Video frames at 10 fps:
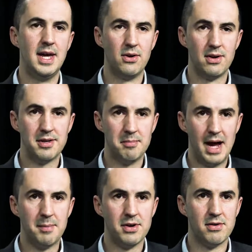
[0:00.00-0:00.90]
In order to
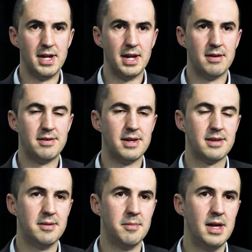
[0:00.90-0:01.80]
map your
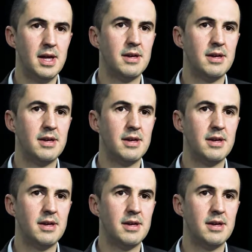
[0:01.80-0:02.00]
ecosystem,